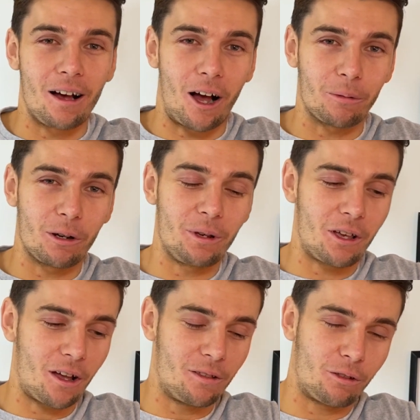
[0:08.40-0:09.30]
I'm going to be
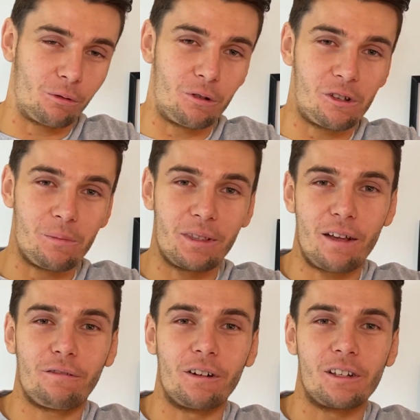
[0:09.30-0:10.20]
going through some
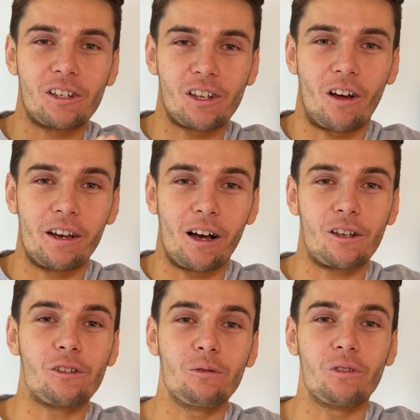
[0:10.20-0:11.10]
different side
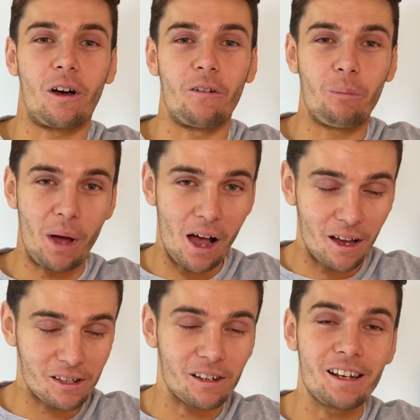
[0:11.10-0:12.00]
hustles that I've
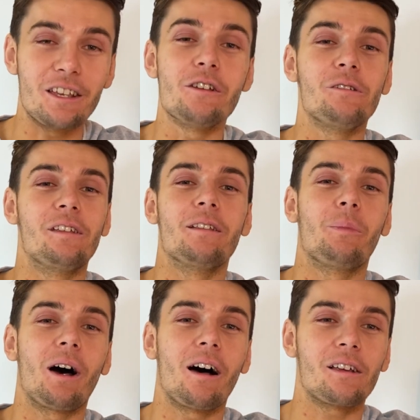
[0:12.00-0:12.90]
personally used in the
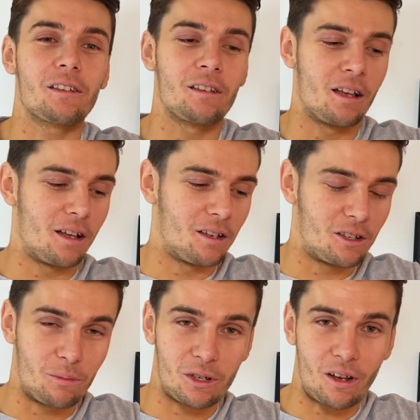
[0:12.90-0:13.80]
past,
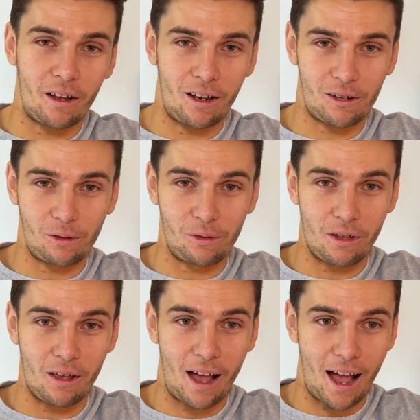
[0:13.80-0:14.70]
some side hustles
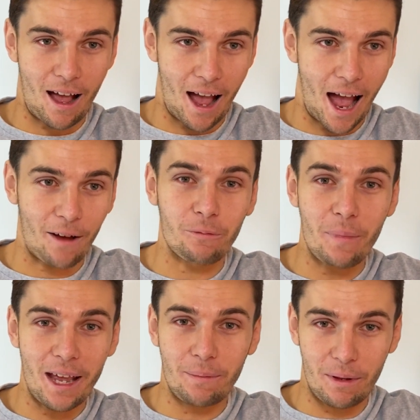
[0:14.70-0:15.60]
that have
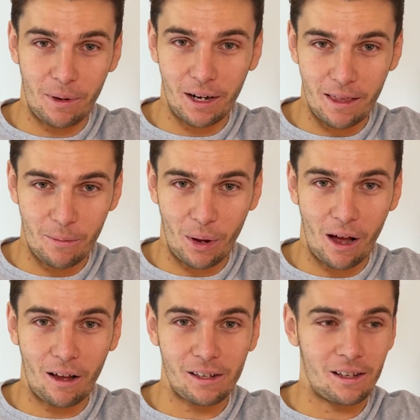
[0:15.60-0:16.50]
made me money in the
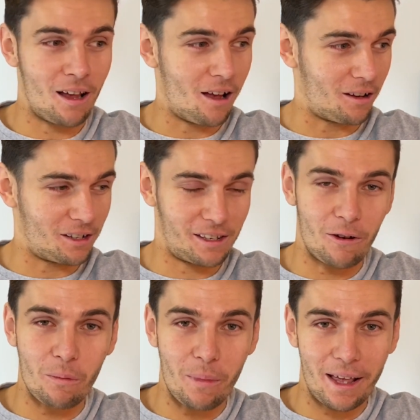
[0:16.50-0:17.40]
past, are
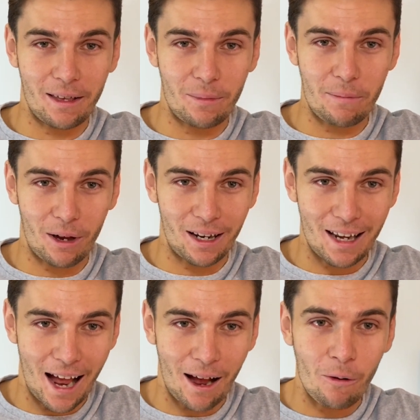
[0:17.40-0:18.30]
still making me money
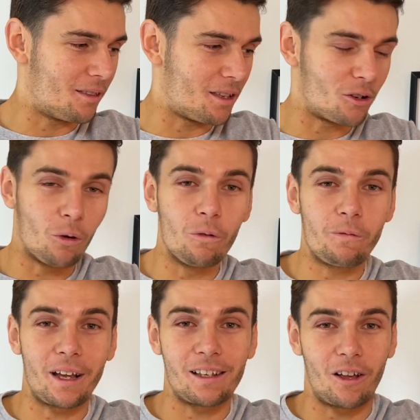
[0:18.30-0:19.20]
now. These are all
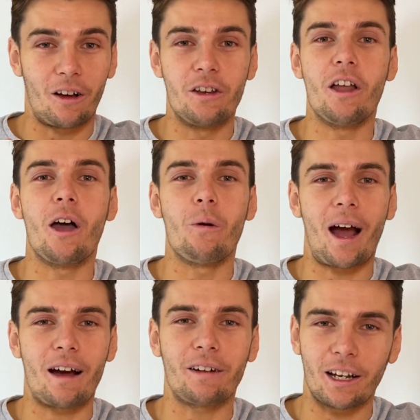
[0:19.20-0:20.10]
things that I know
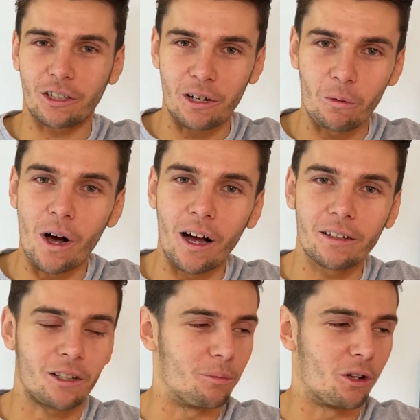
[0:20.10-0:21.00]
have actually
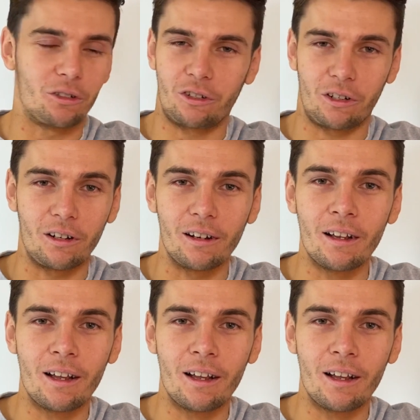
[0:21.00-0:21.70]
worked. I'm not just going to